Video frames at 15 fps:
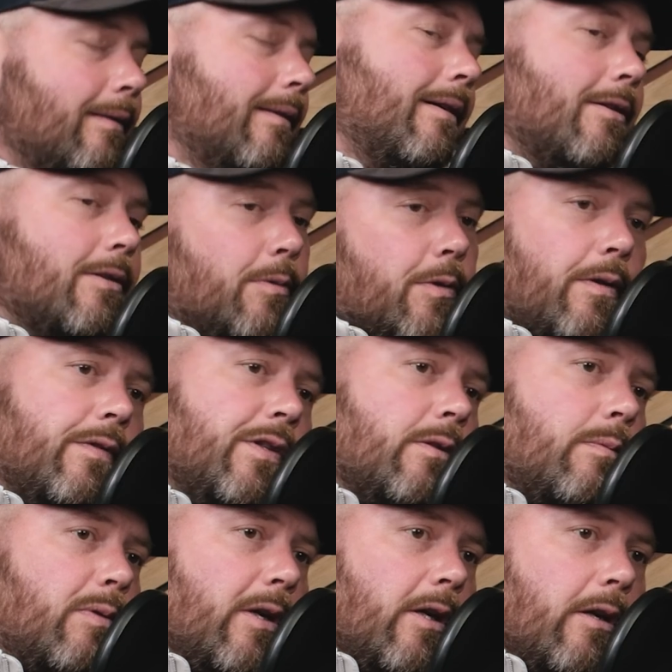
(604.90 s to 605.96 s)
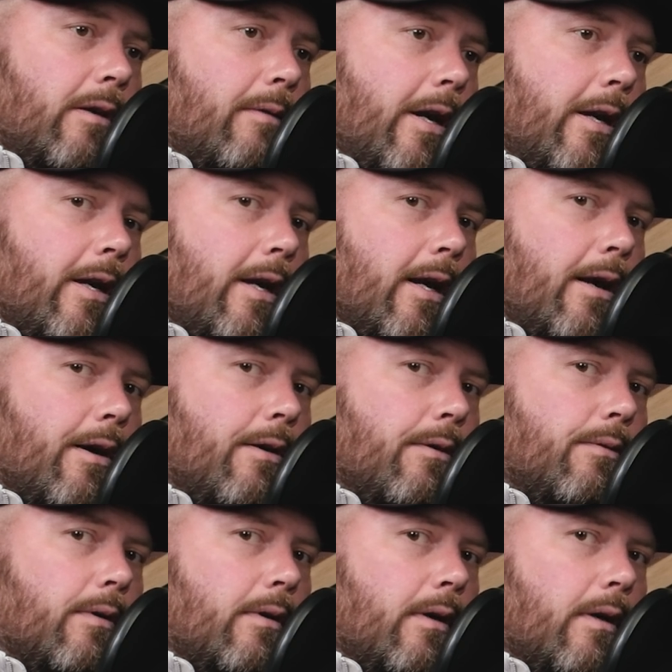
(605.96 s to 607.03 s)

customer service is pretty good right now.